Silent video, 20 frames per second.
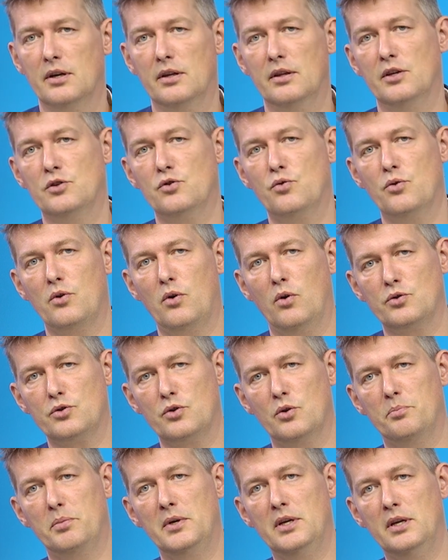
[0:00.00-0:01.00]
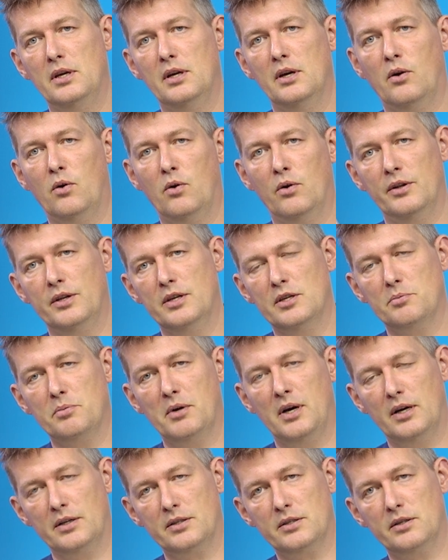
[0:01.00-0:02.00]
This could also be all these
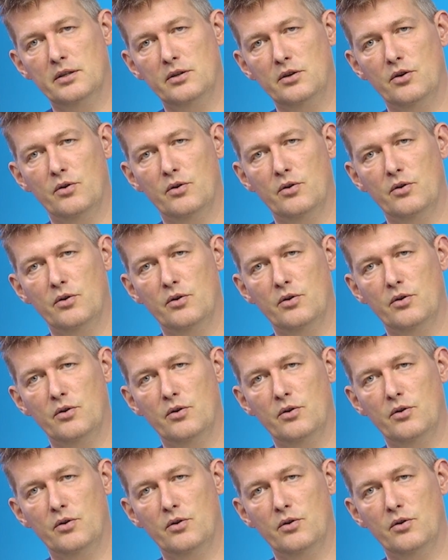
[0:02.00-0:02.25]
parts in